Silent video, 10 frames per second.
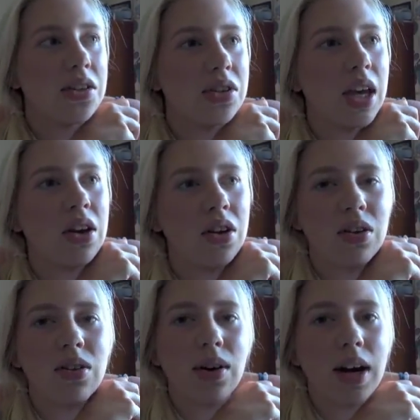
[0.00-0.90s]
to get a
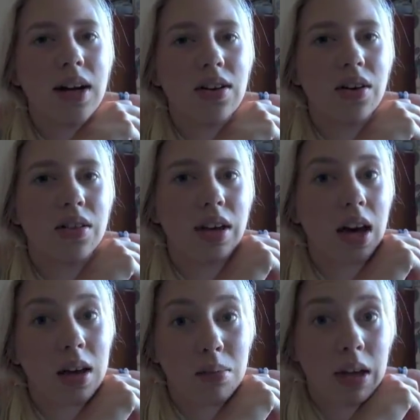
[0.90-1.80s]
good grade on
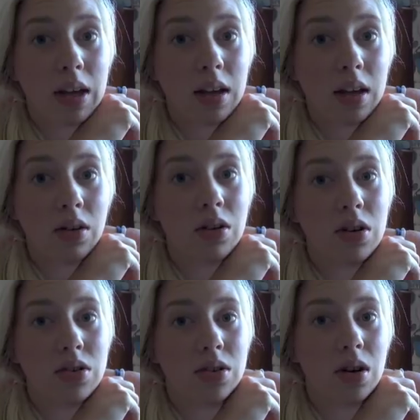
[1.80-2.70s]
the IB in
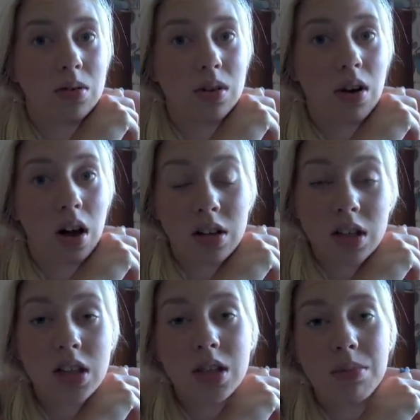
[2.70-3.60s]
order to go to
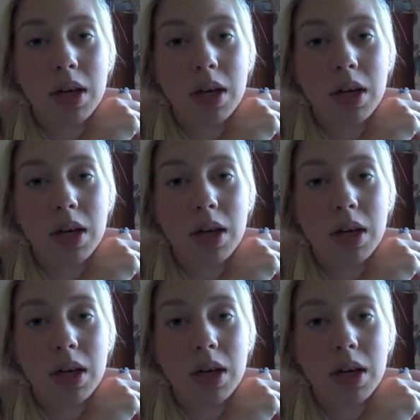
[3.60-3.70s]
college,